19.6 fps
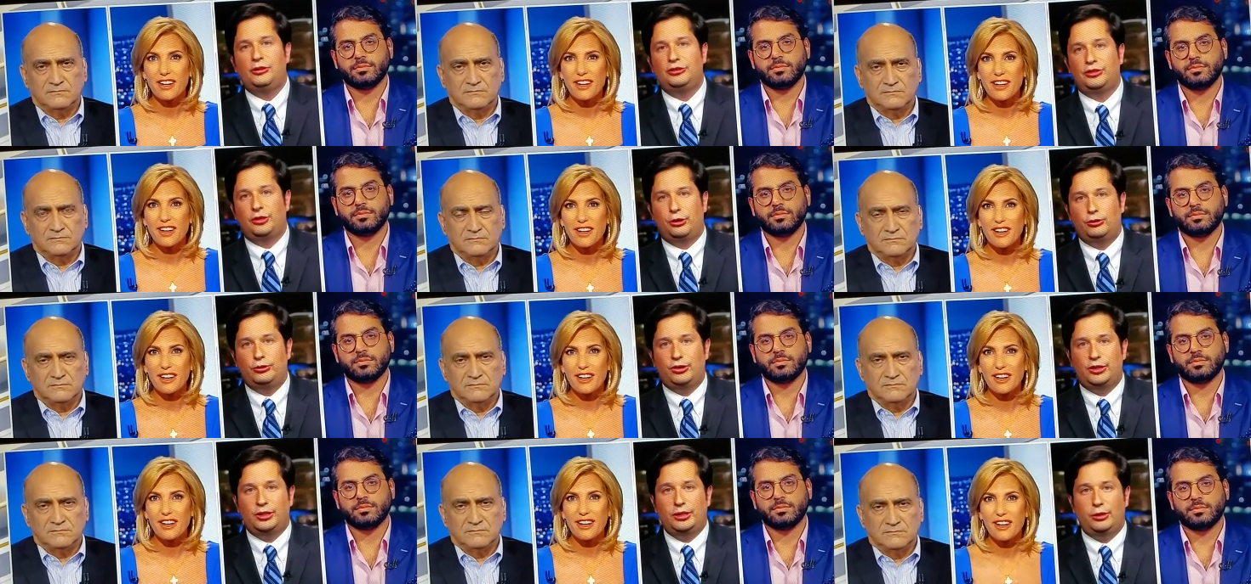
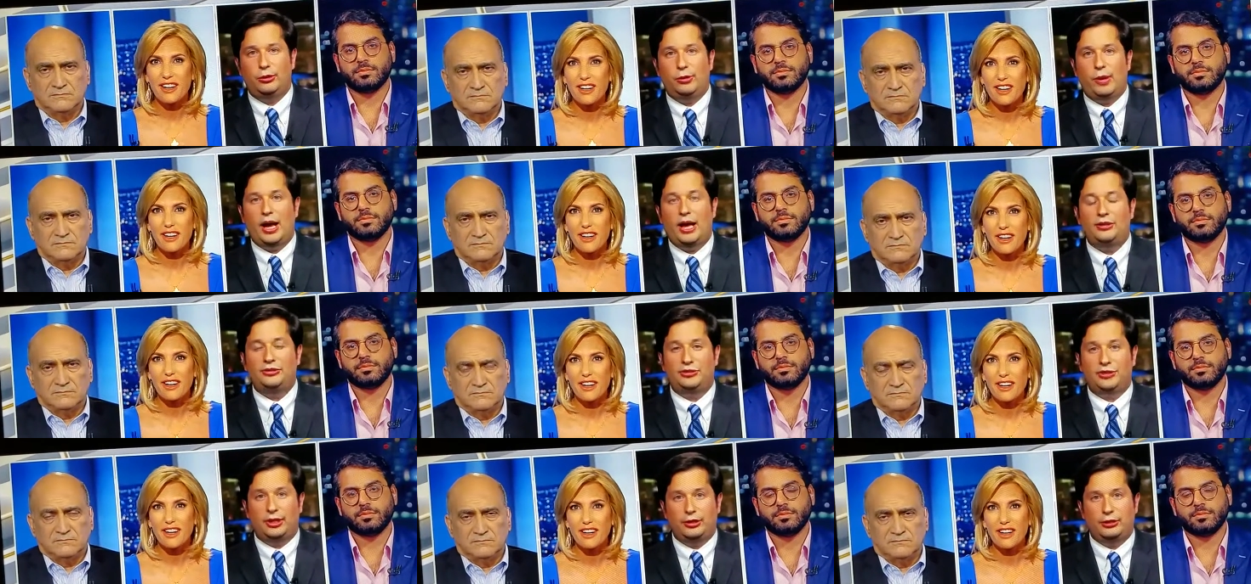Speaker 1: So the
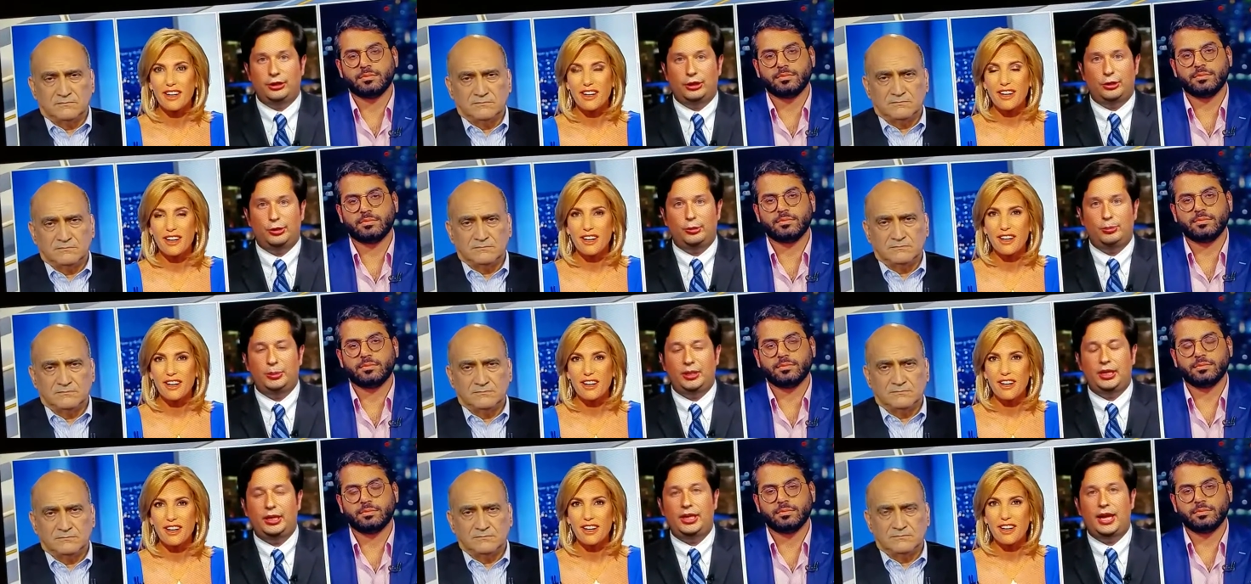U.S. and our
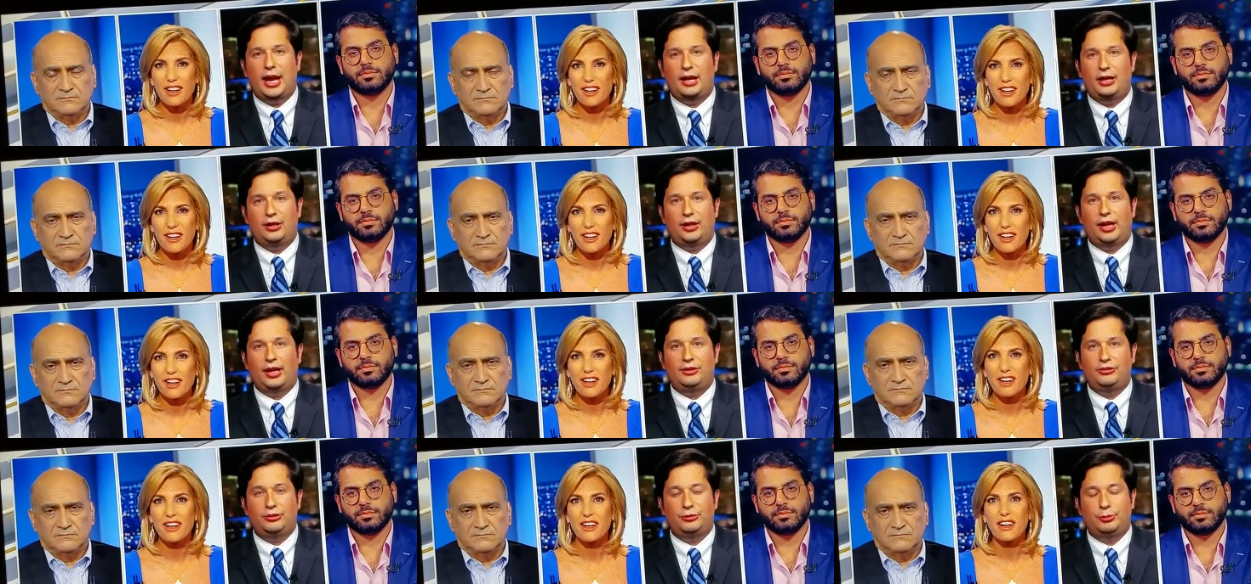European
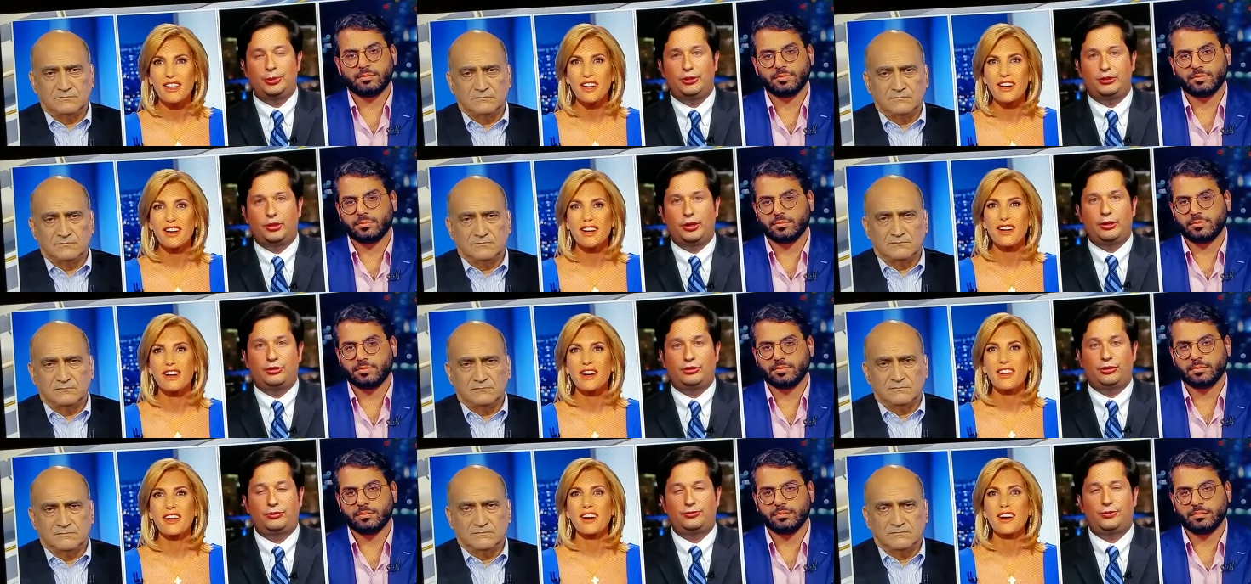allies have been
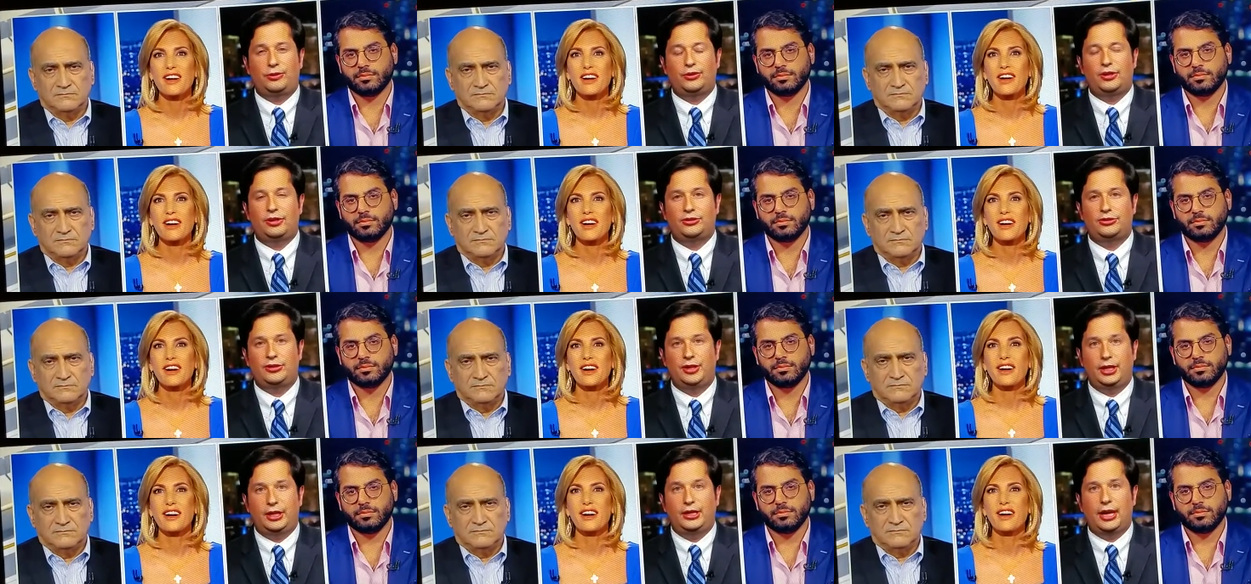largely
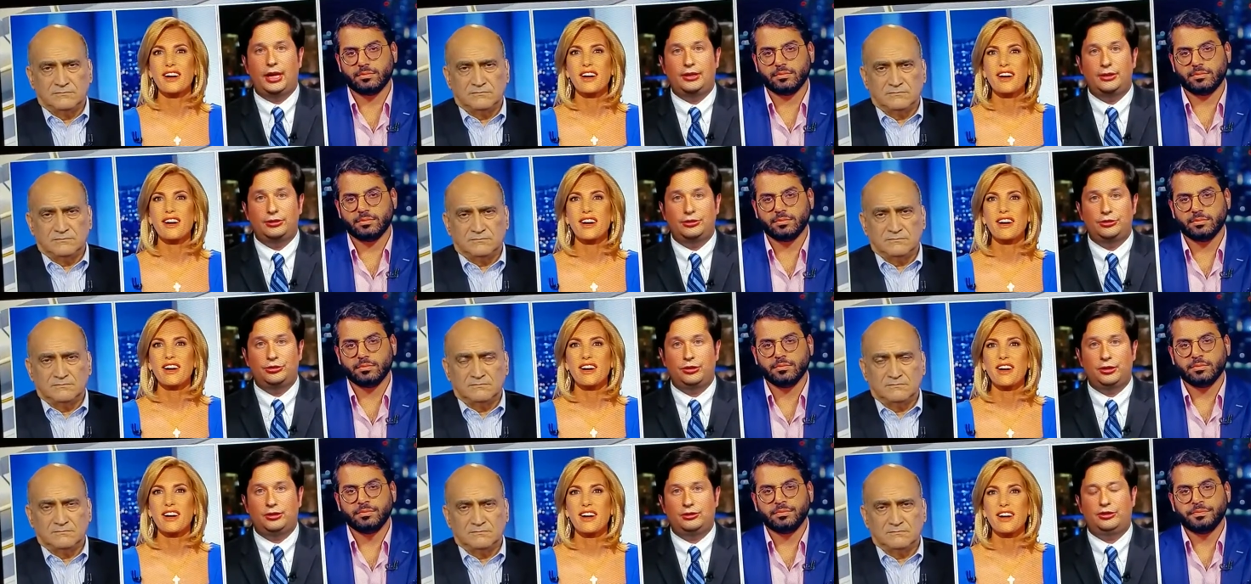focused in on
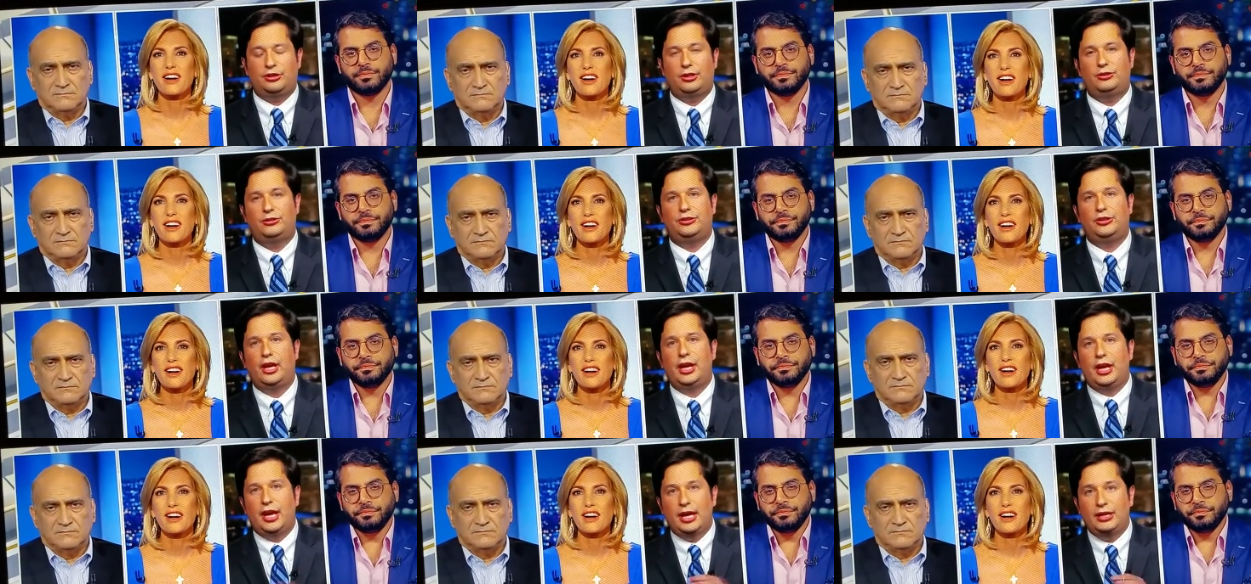
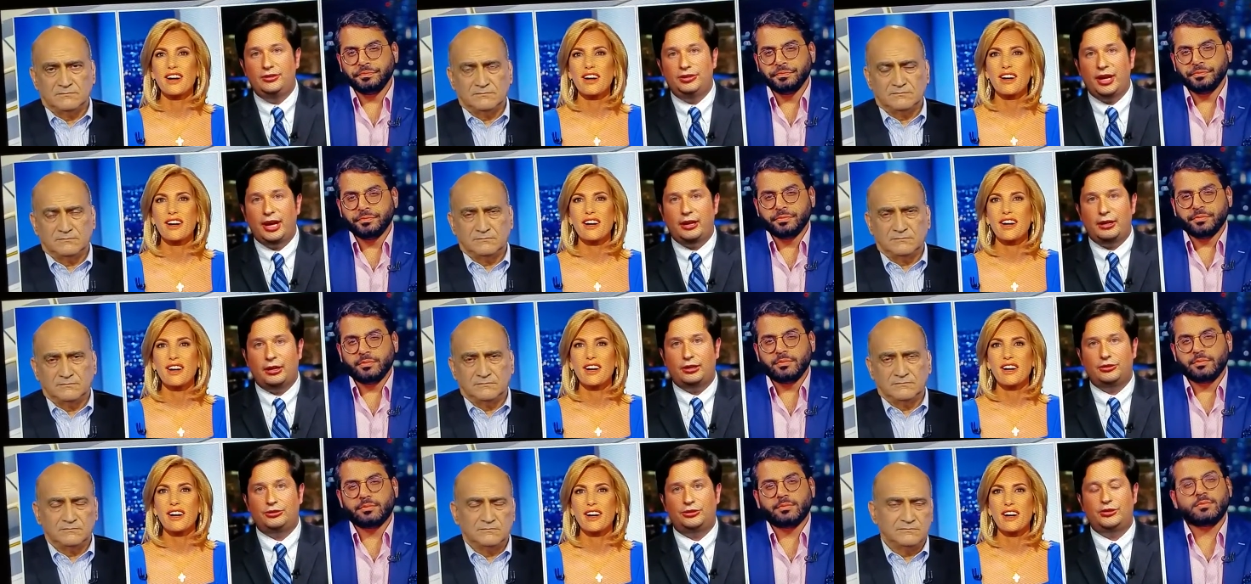insurgents and
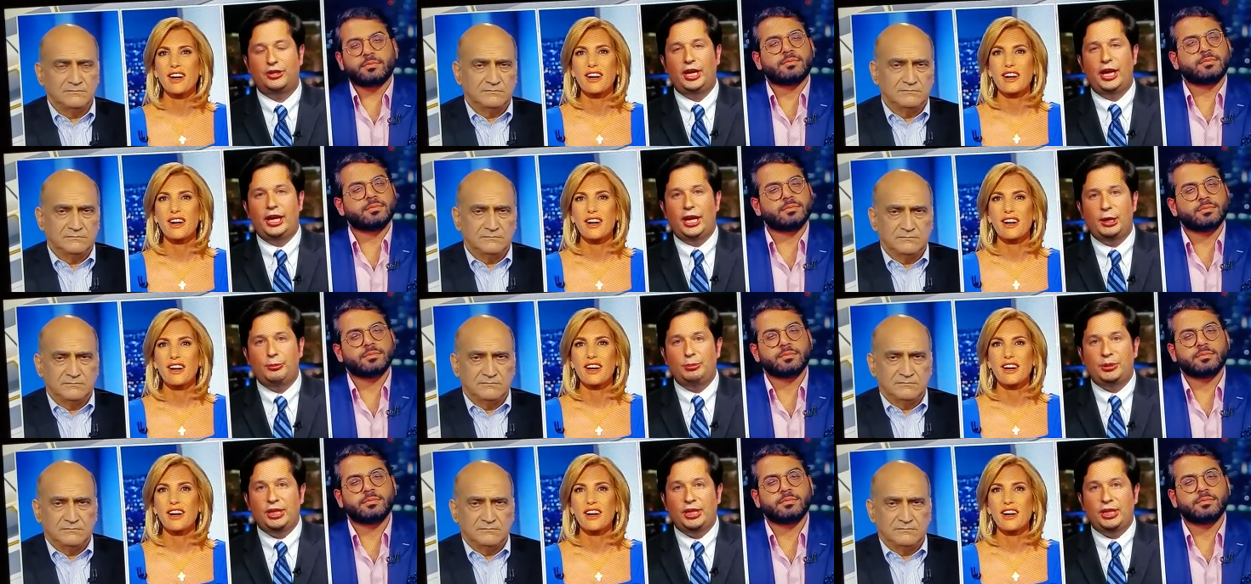terrorists. And